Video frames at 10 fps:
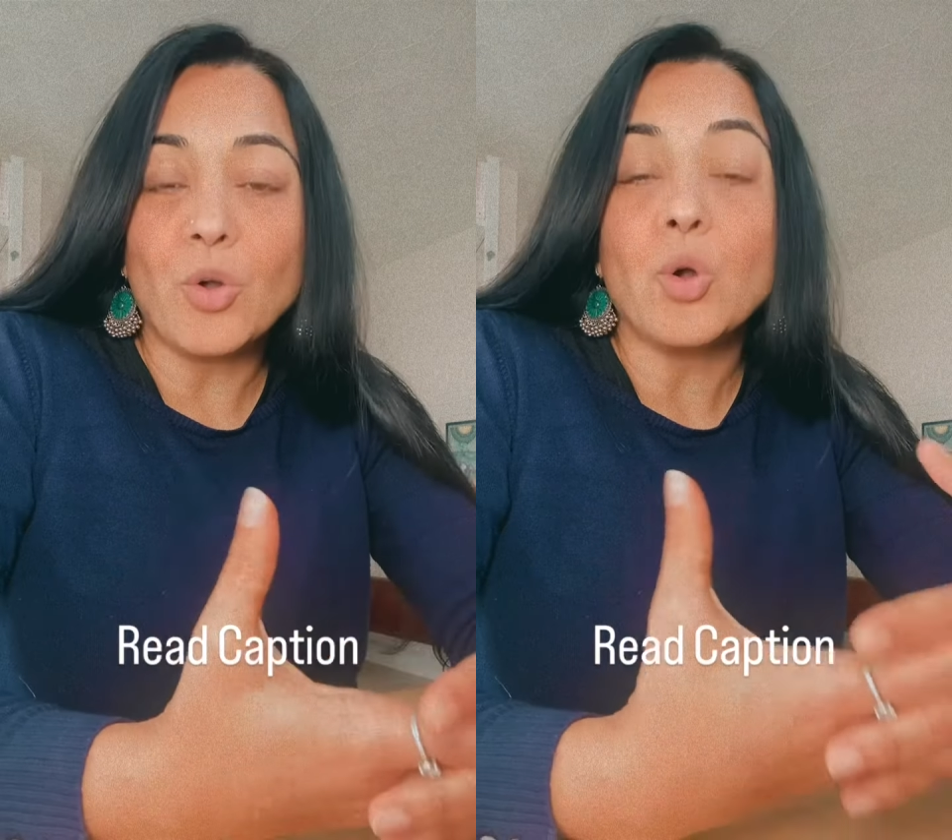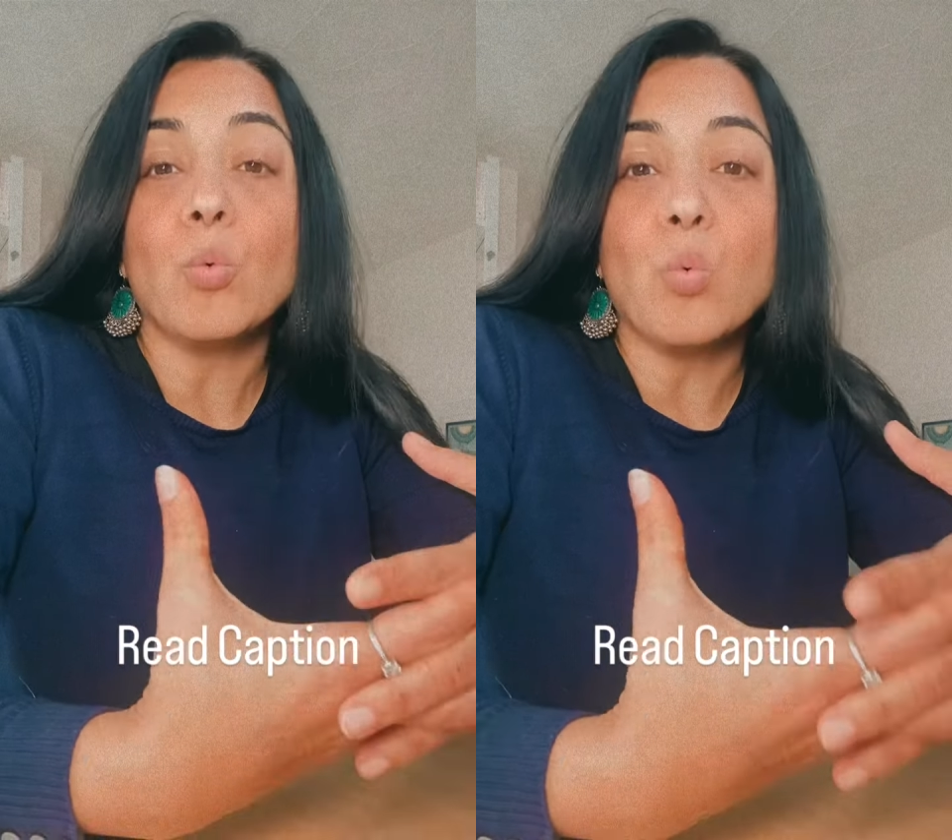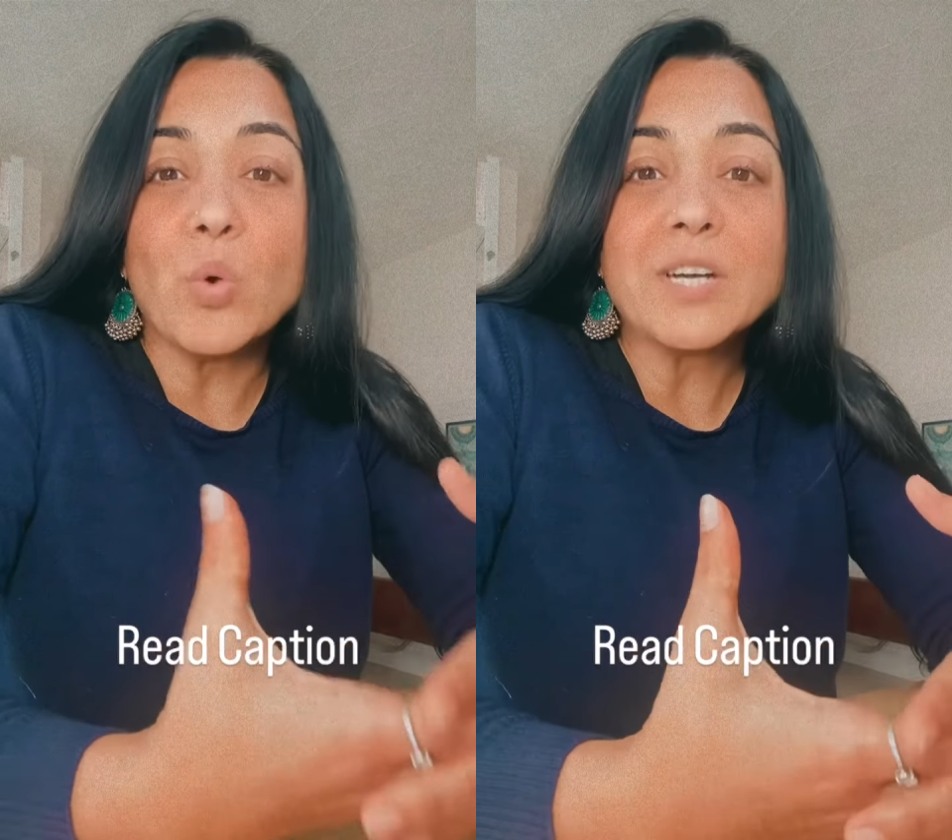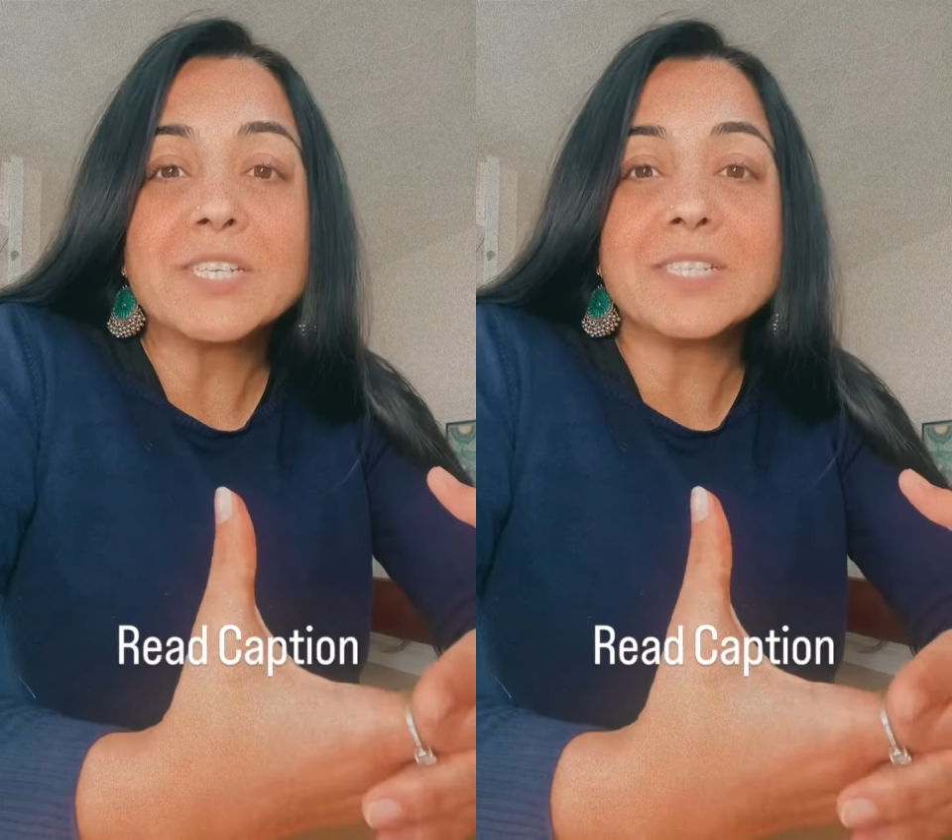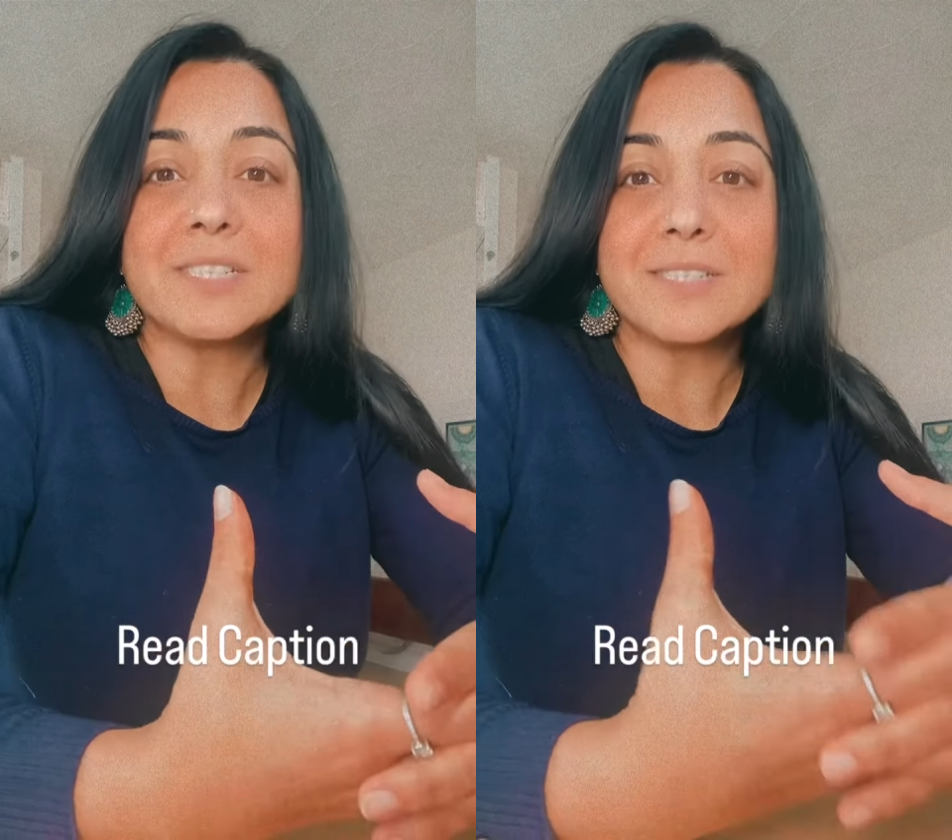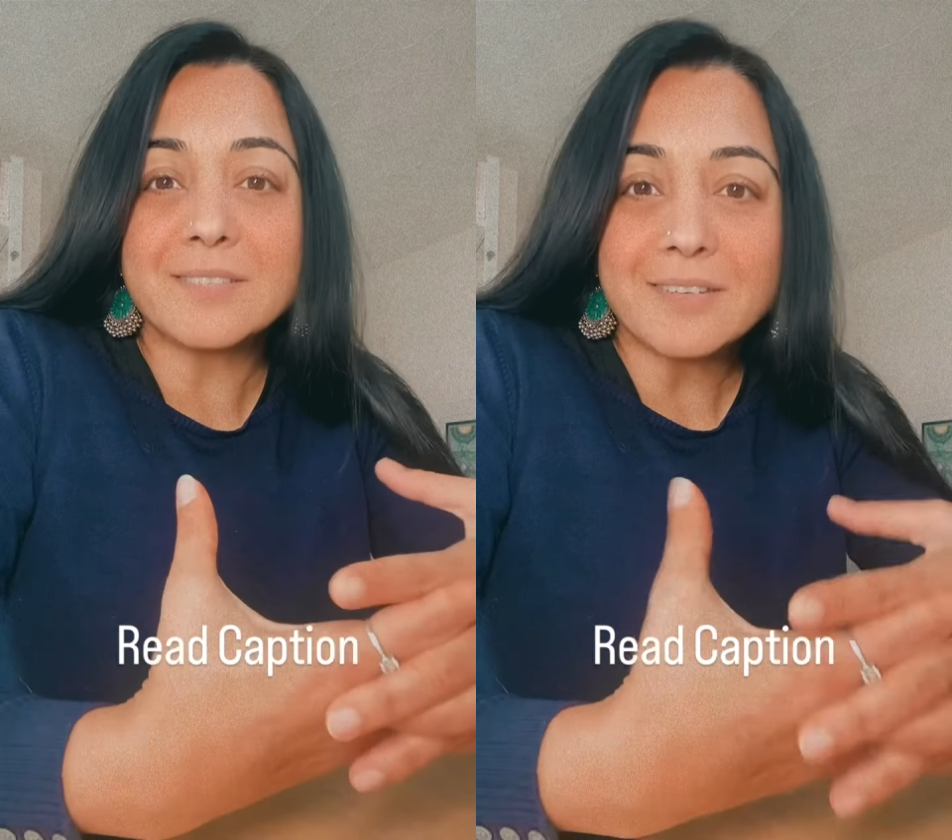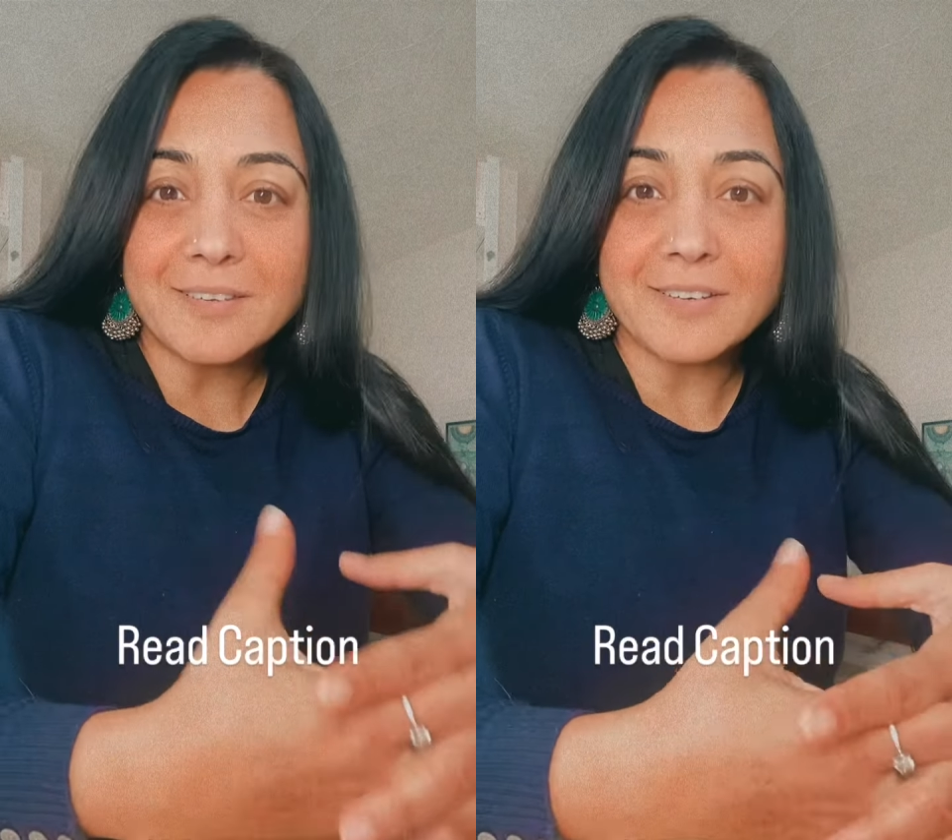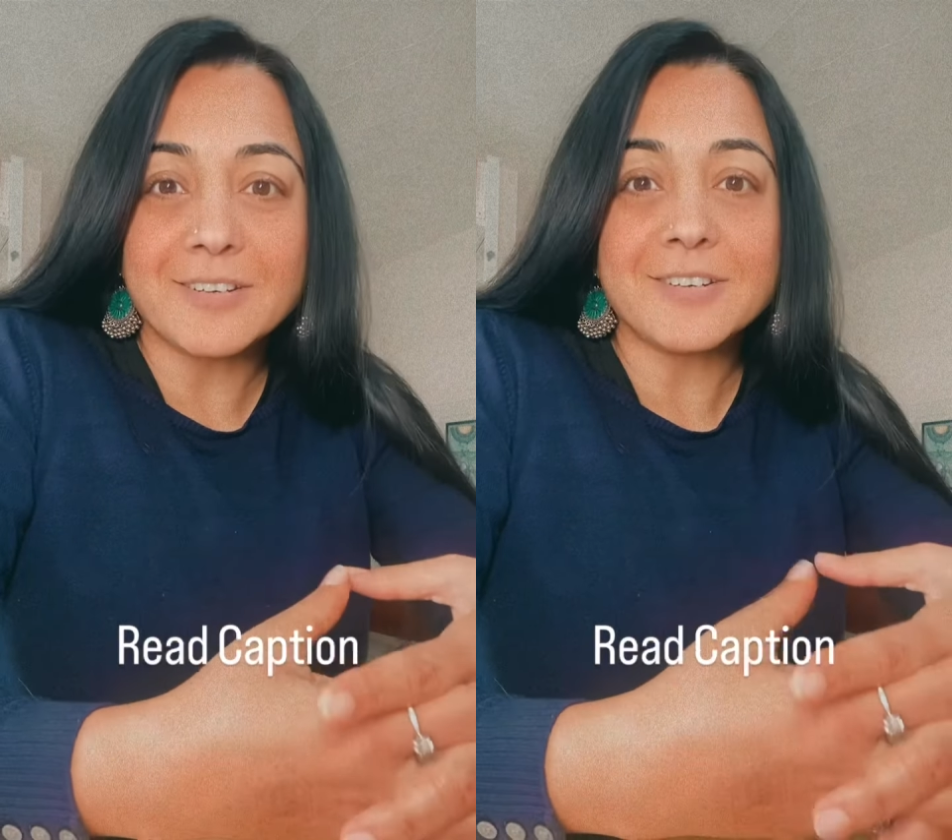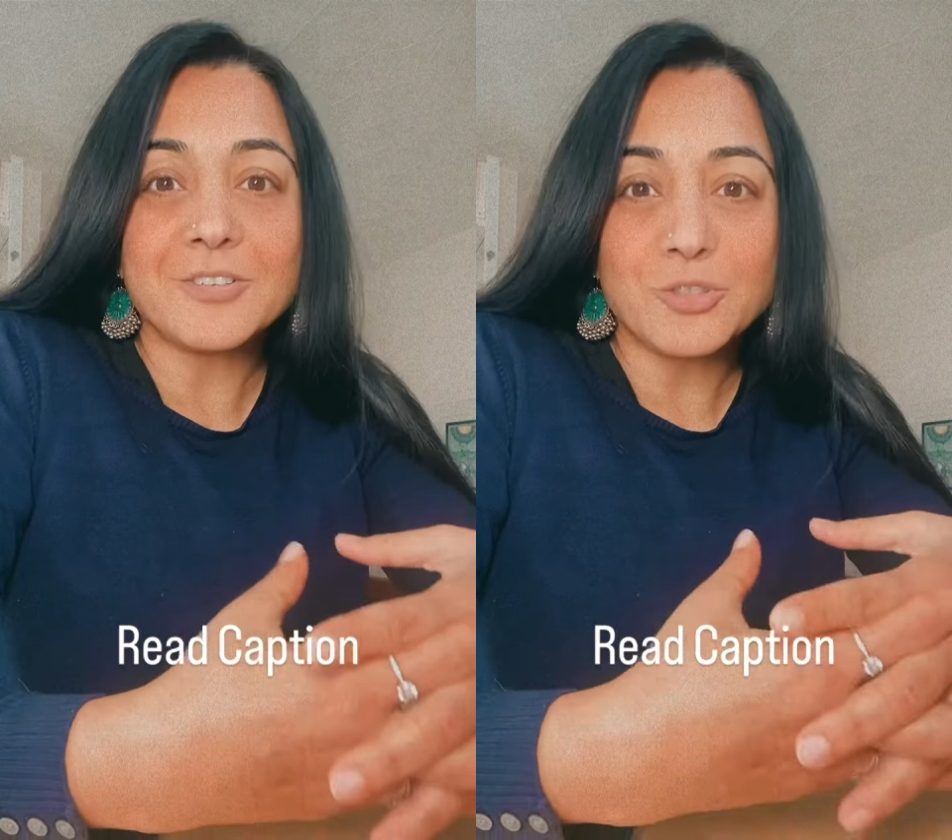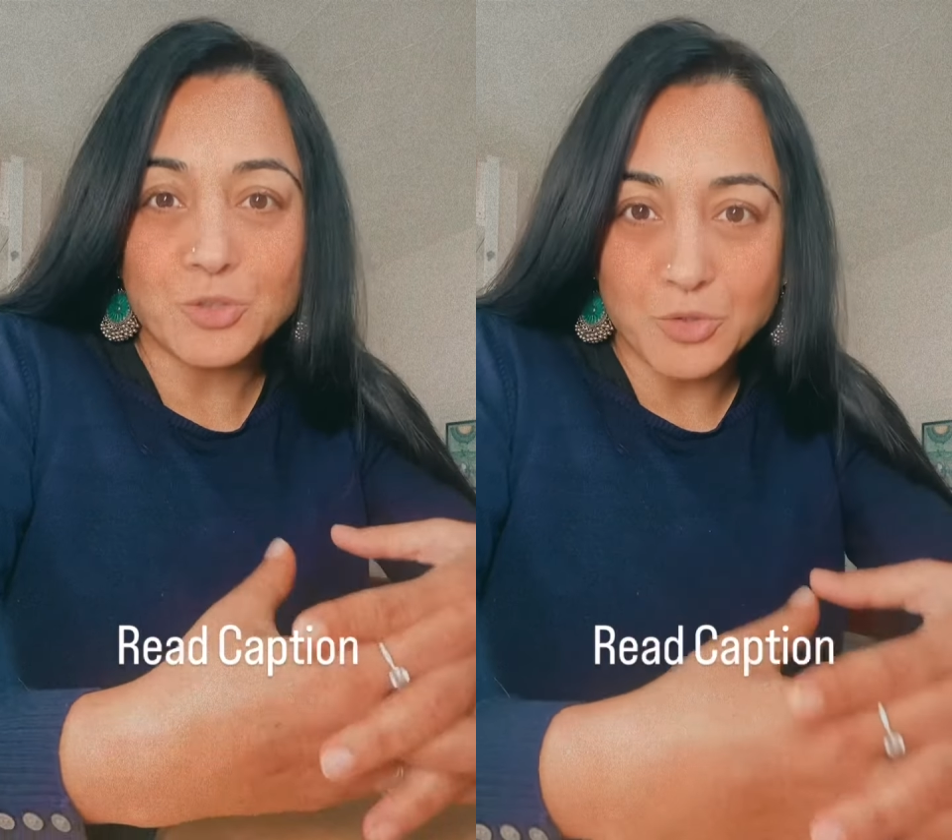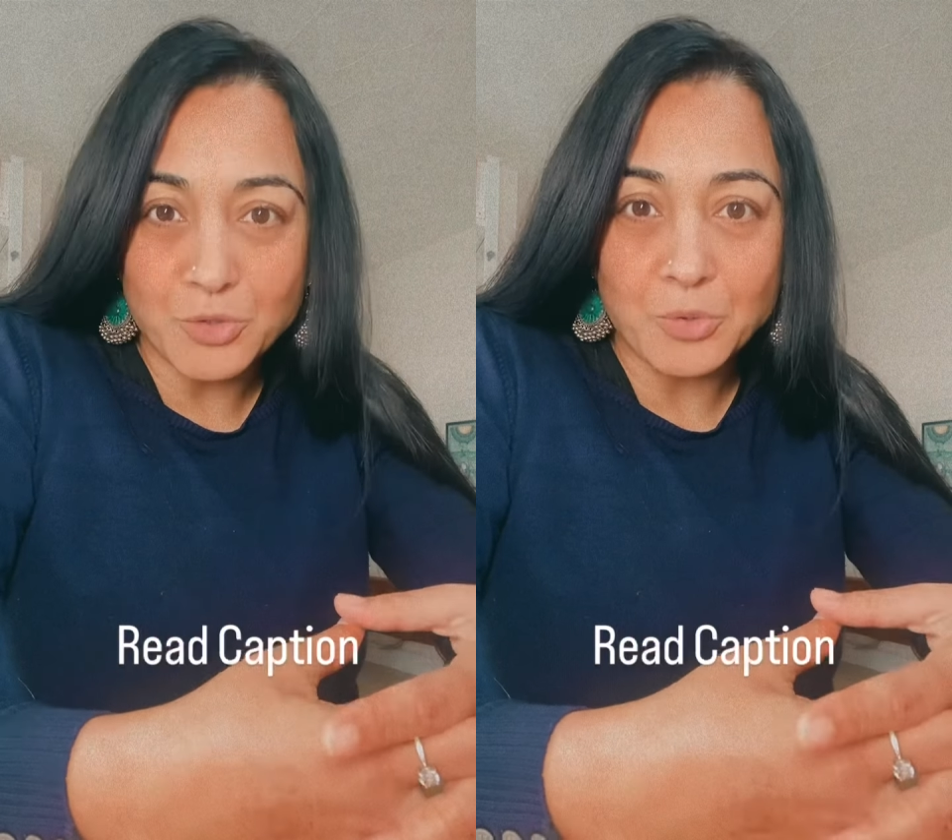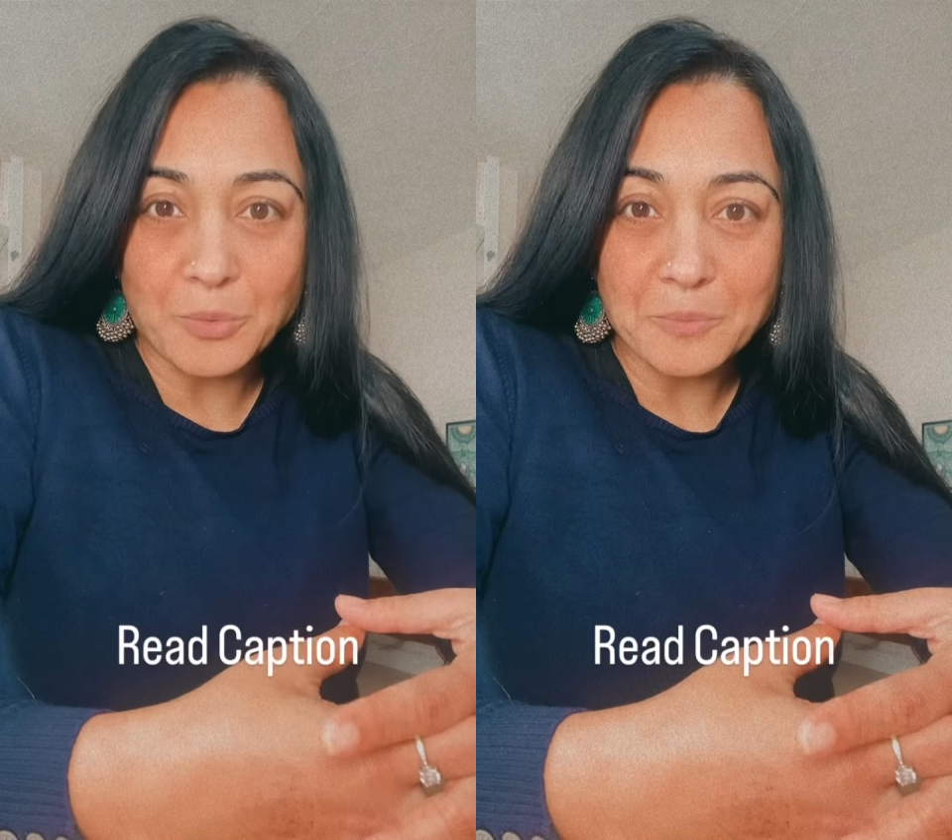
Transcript: what it is here to do.